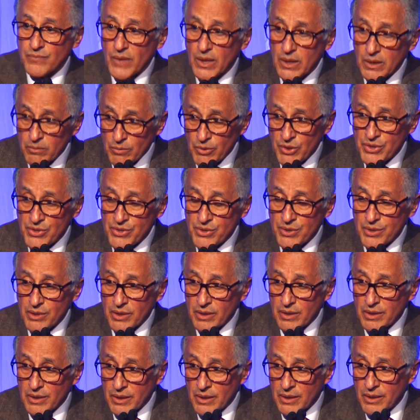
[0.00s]
emergency
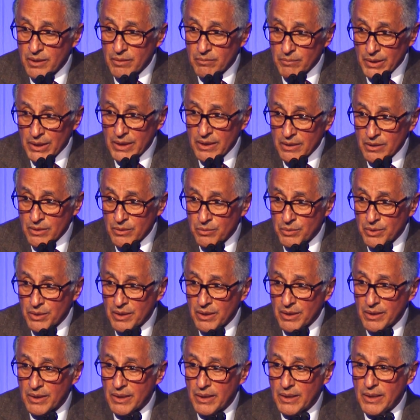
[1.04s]
clinic, and began to
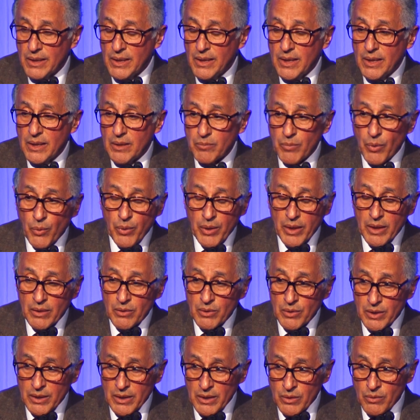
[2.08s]
work. But we
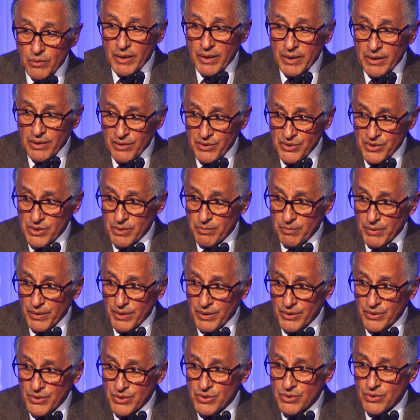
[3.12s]
quickly out of
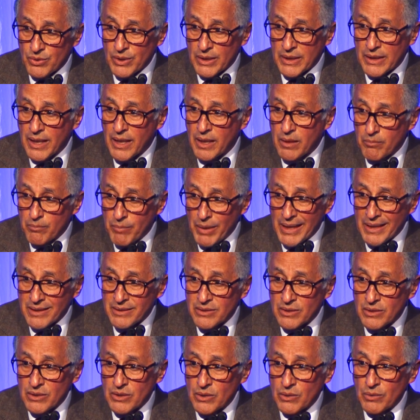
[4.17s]
supplies, so I came back
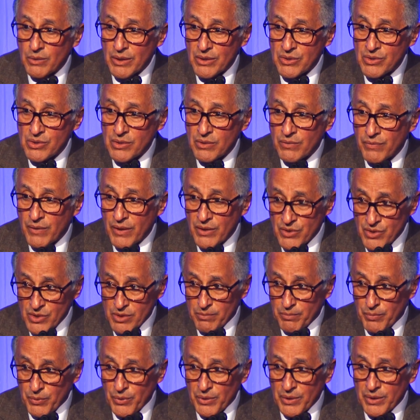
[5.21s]
to the U.S. to find
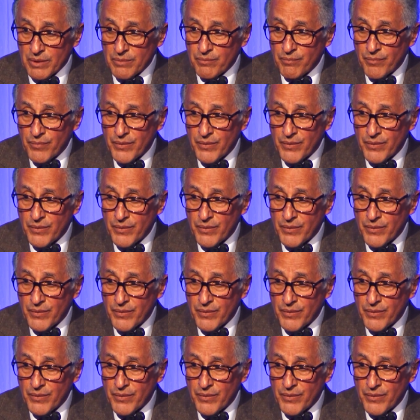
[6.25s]
support.